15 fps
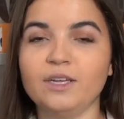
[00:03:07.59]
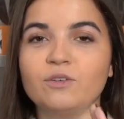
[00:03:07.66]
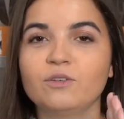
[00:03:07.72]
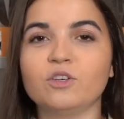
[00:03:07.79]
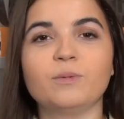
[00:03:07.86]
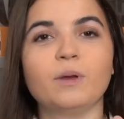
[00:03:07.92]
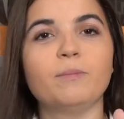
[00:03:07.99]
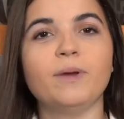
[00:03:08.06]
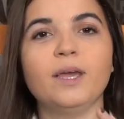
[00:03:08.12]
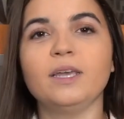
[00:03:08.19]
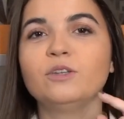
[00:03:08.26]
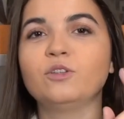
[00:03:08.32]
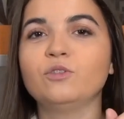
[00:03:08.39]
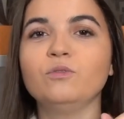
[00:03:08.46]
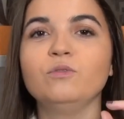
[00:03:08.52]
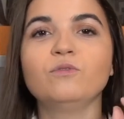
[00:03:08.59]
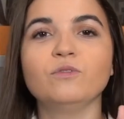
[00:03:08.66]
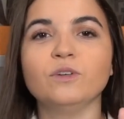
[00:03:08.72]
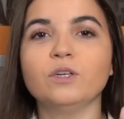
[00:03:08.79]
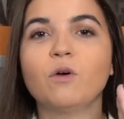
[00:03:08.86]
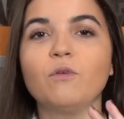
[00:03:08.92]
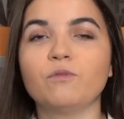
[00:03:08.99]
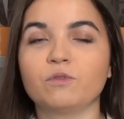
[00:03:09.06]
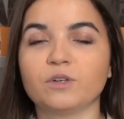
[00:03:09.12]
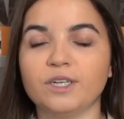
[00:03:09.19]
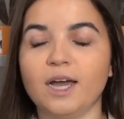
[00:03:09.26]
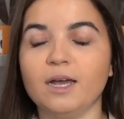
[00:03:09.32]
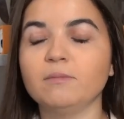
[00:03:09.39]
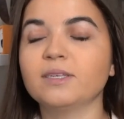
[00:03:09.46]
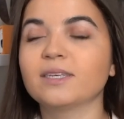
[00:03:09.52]
So you can pay in 2, 3, or 4
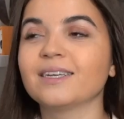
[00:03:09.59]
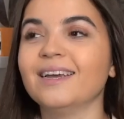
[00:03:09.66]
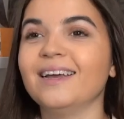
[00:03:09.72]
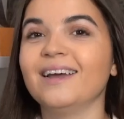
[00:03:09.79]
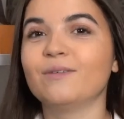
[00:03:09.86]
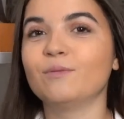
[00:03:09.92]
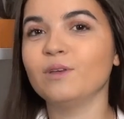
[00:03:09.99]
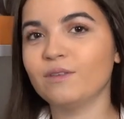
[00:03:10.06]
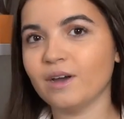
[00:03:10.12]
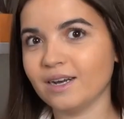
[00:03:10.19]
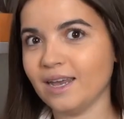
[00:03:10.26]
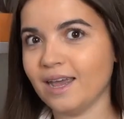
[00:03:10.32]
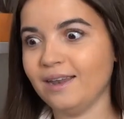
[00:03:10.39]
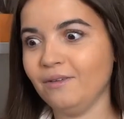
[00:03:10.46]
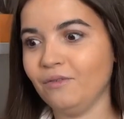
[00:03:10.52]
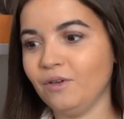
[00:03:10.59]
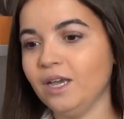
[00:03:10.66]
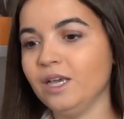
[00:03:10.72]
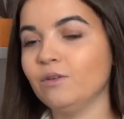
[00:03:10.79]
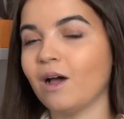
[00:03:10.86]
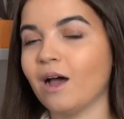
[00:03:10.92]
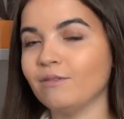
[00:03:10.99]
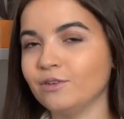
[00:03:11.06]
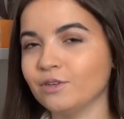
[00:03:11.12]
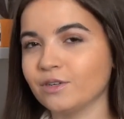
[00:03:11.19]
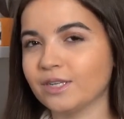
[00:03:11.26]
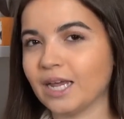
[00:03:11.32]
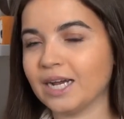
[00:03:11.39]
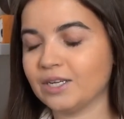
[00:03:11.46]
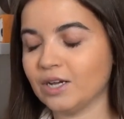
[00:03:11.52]
times without any fee. You have to
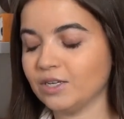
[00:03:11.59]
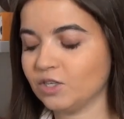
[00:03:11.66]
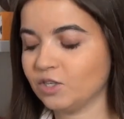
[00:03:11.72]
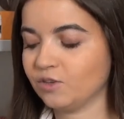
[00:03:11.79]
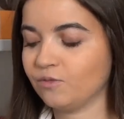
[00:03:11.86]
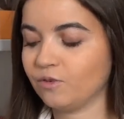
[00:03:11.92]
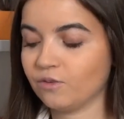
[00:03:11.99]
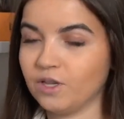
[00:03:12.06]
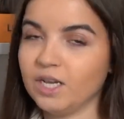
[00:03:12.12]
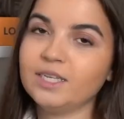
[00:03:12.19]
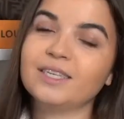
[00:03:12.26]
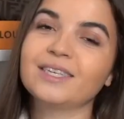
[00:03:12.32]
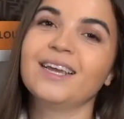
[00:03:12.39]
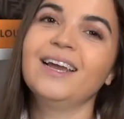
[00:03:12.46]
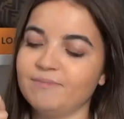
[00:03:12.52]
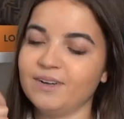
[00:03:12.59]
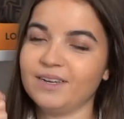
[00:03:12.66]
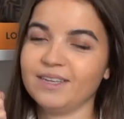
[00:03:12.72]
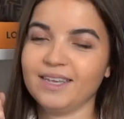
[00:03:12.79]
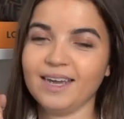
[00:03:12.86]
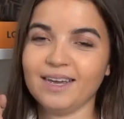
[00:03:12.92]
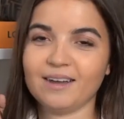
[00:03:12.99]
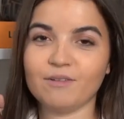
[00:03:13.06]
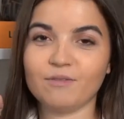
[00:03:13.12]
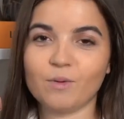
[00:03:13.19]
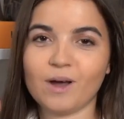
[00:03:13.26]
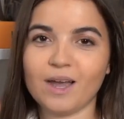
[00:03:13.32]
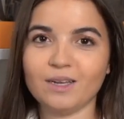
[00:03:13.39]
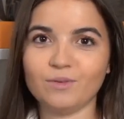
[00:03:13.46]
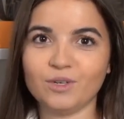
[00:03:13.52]
contact us for this, but yeah,
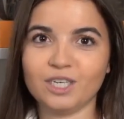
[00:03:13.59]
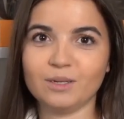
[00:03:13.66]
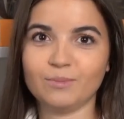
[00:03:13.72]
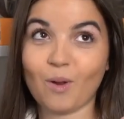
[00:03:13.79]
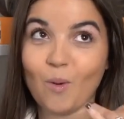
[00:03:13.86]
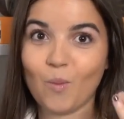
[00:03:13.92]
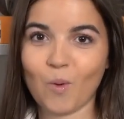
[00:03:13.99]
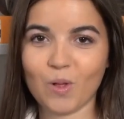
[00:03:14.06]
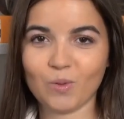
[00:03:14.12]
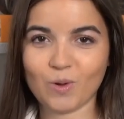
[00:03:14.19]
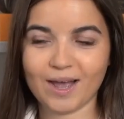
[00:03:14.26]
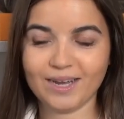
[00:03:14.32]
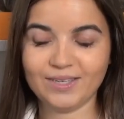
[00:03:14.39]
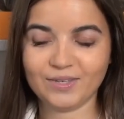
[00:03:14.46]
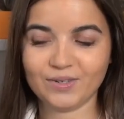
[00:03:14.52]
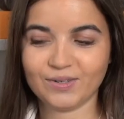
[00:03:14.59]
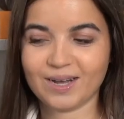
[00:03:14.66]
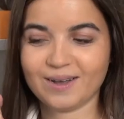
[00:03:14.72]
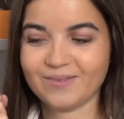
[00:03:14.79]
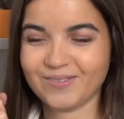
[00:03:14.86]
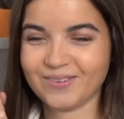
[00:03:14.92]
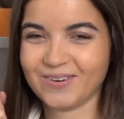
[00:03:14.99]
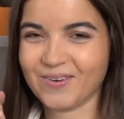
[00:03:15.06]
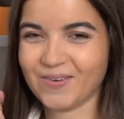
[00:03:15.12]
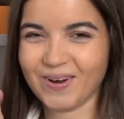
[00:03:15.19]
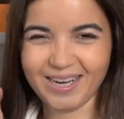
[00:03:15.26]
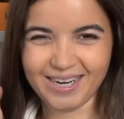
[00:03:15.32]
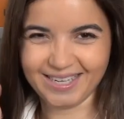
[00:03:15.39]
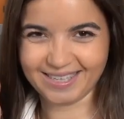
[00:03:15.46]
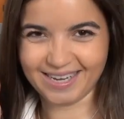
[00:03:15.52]
otherwise we ship worldwide, so I'm
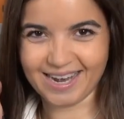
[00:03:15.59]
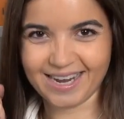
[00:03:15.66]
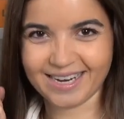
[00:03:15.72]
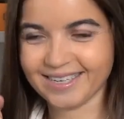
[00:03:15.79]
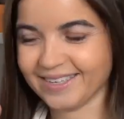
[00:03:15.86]
quite excited.